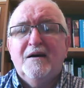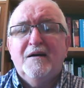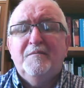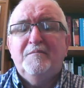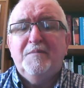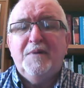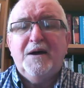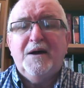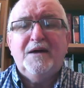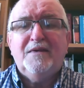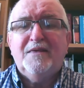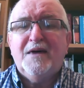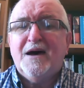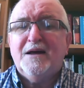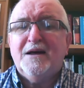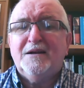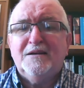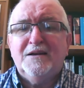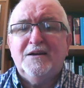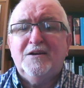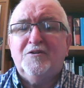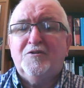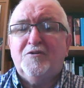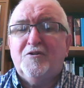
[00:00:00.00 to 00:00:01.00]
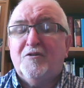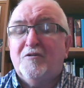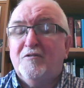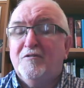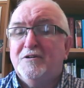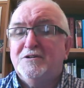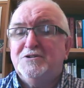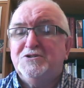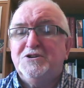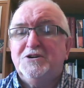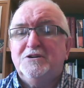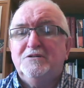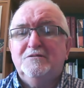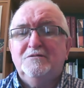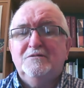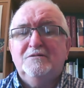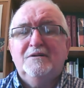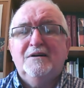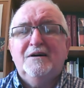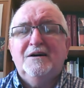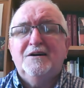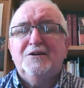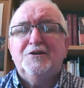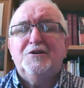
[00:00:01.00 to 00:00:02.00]
May that encourage you
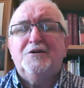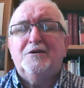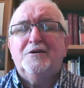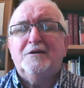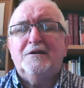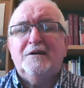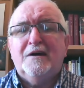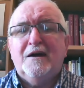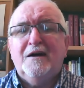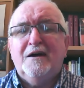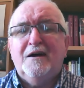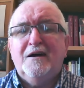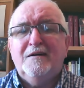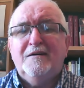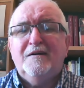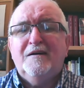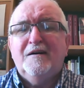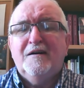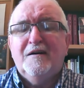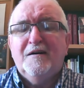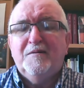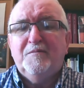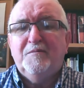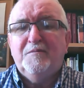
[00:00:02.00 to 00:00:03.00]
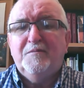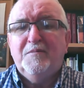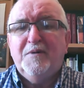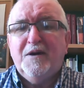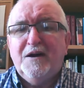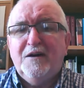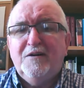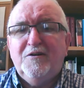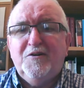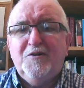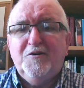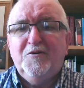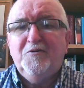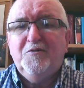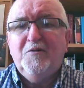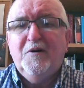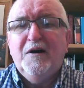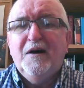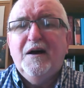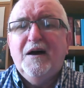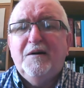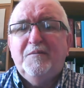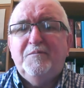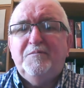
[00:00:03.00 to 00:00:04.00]
today May you
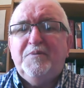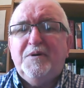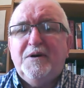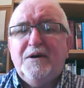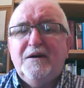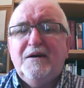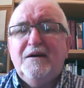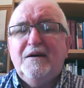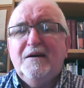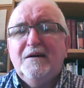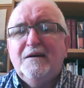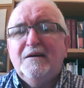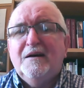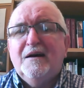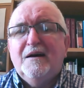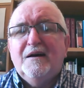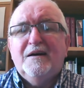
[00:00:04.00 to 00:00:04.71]
be